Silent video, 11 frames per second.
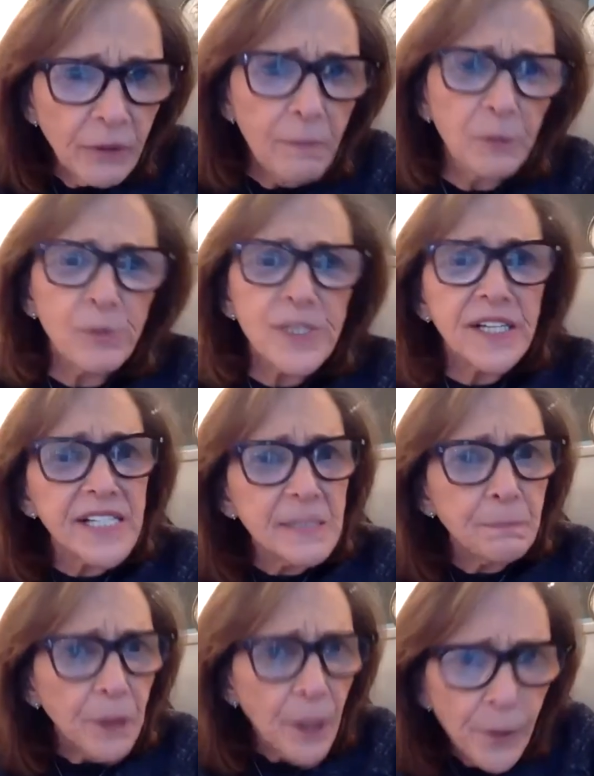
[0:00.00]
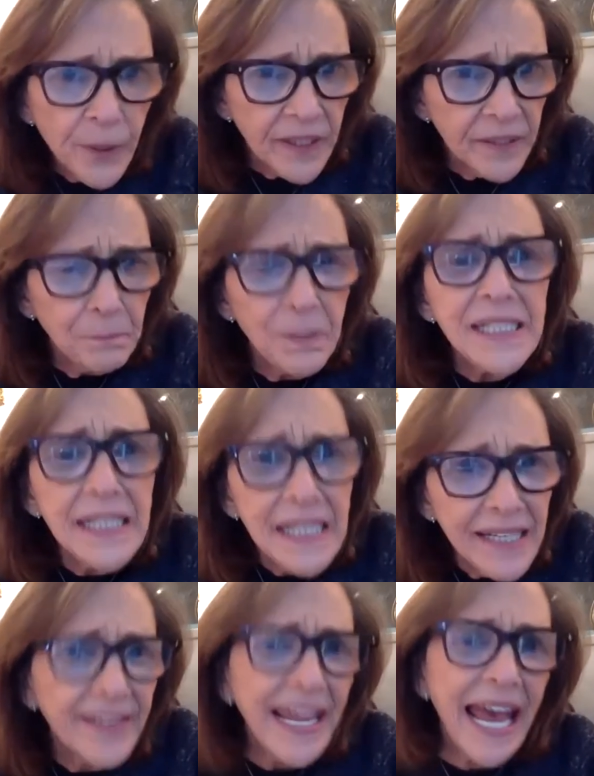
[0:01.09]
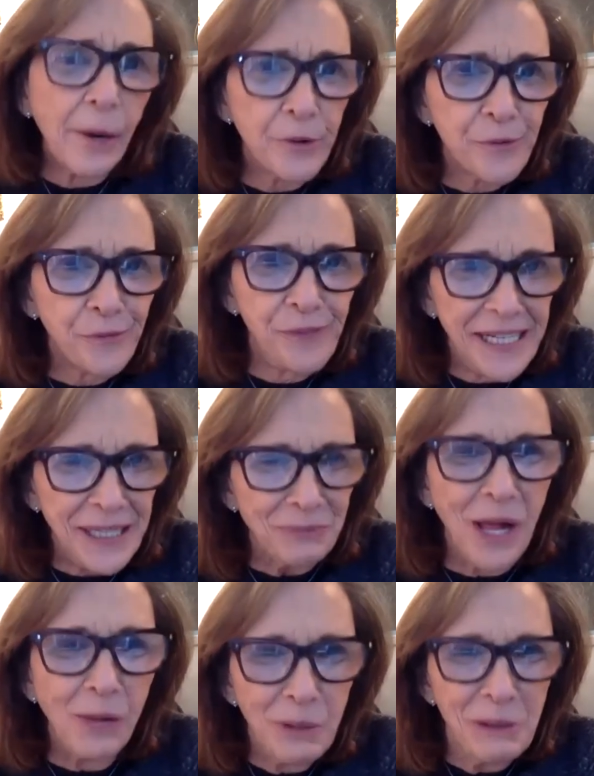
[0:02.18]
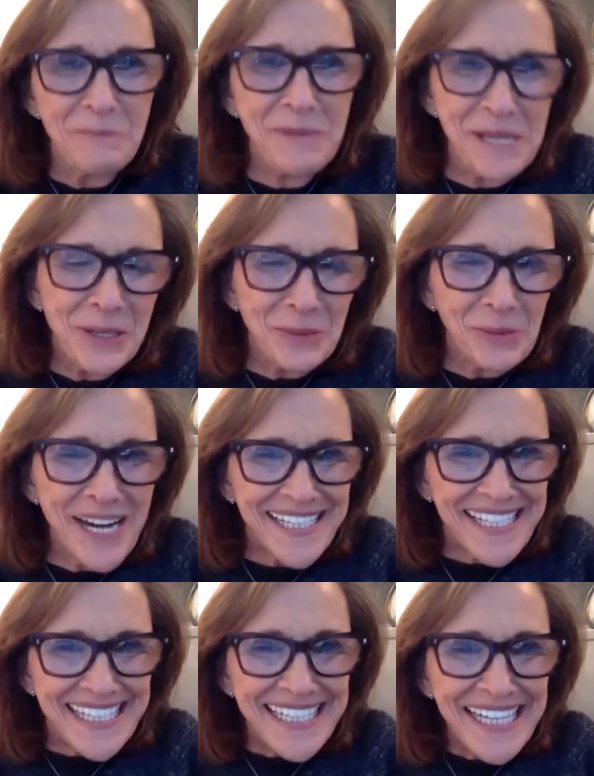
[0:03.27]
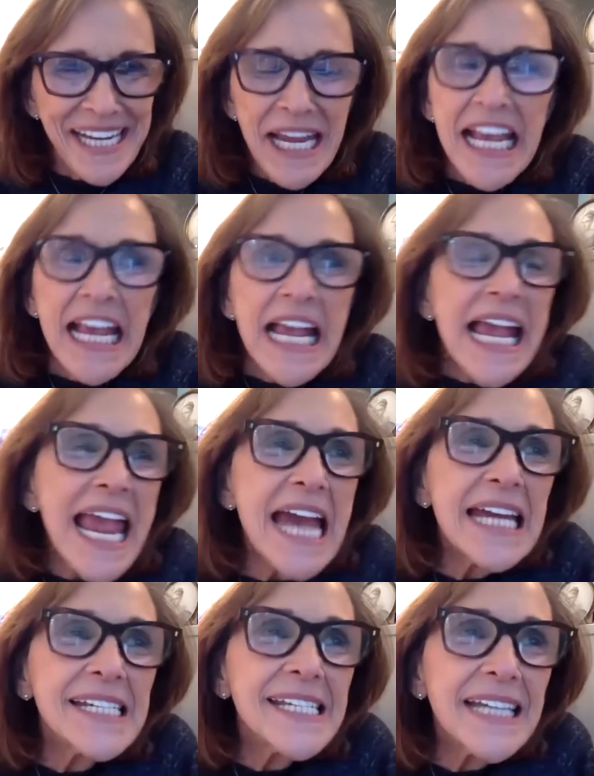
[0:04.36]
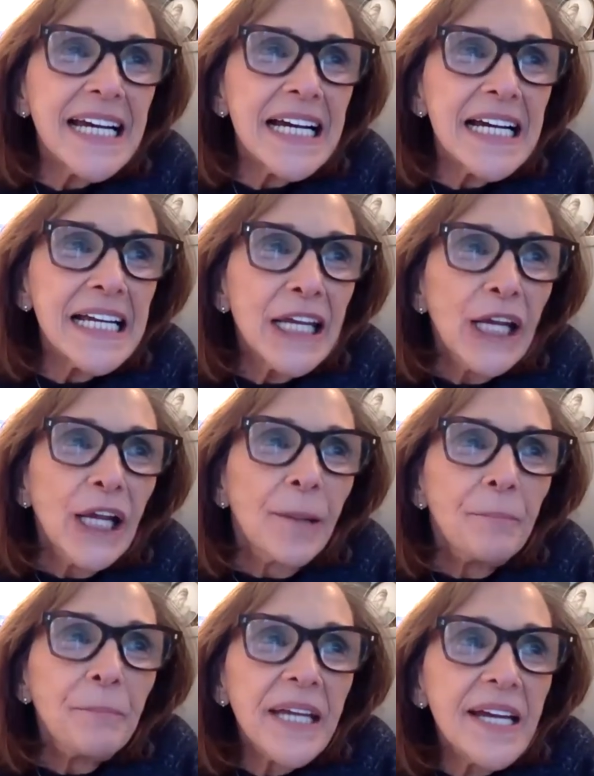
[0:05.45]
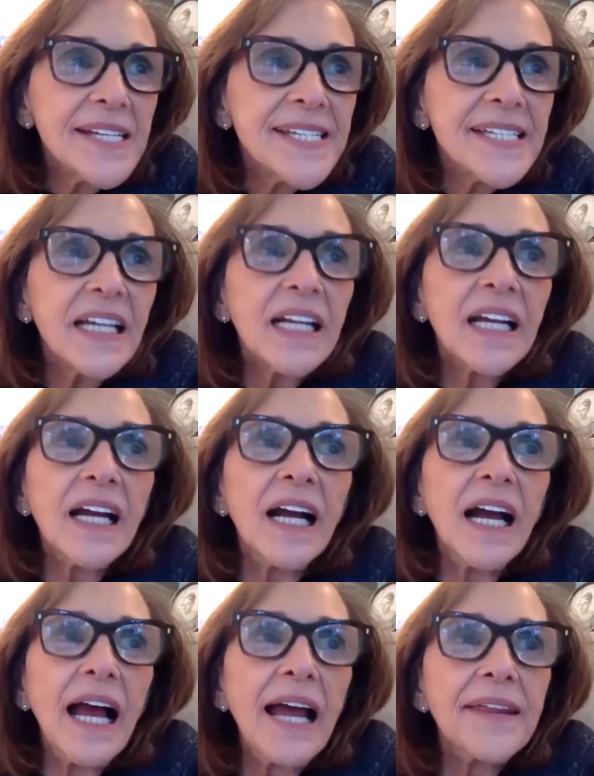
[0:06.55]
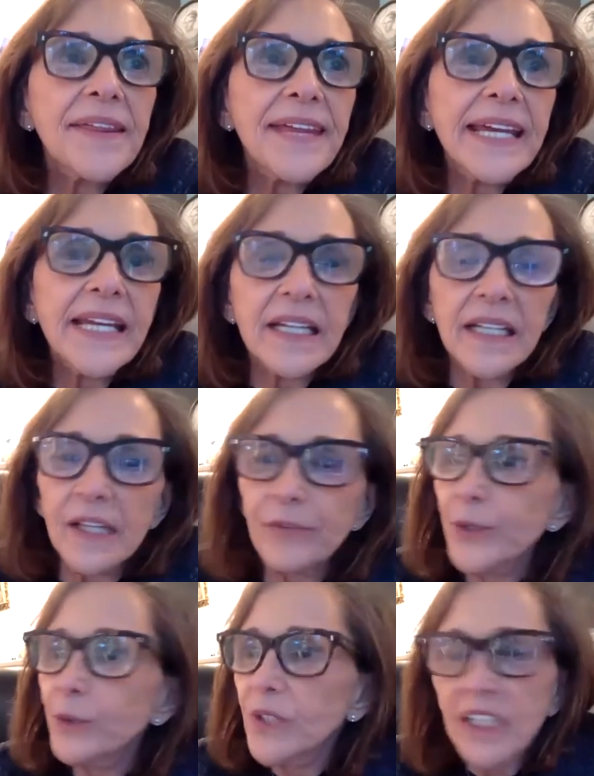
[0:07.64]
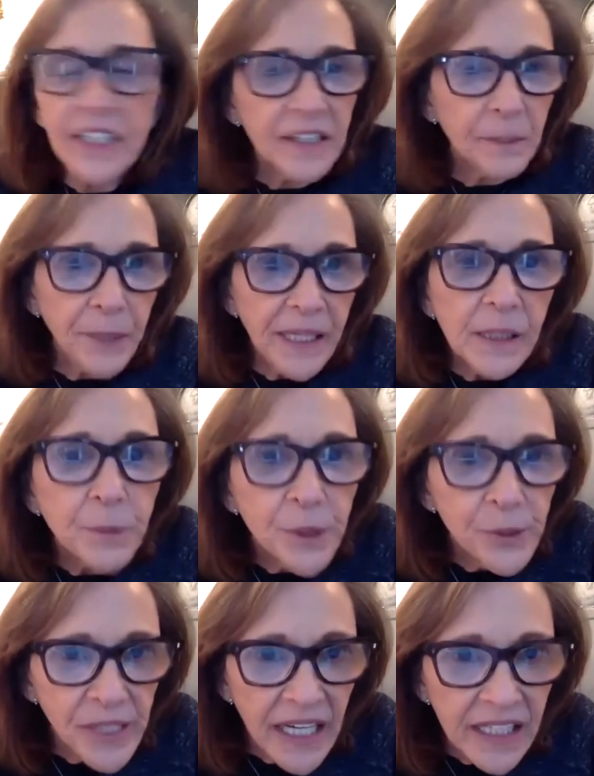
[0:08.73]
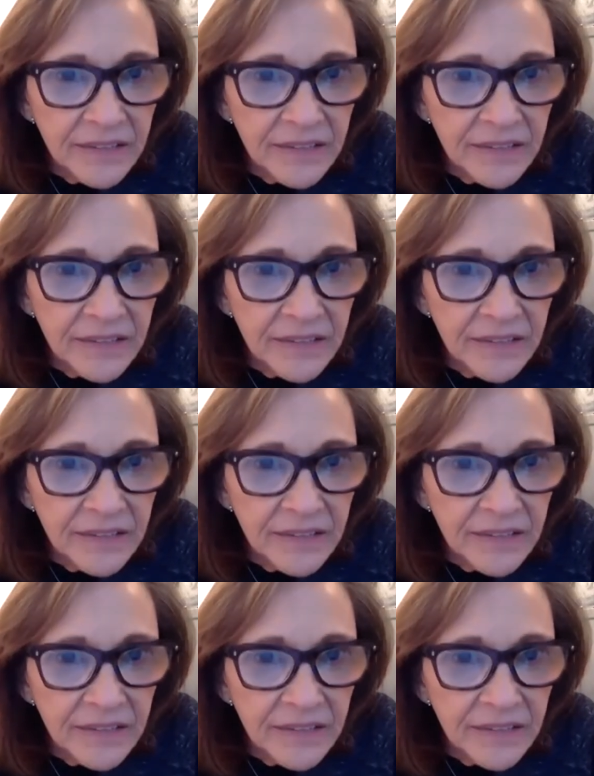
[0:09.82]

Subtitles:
was exploded beneath our feet while we were being arrested. And because I think if you look at the pale blue dot,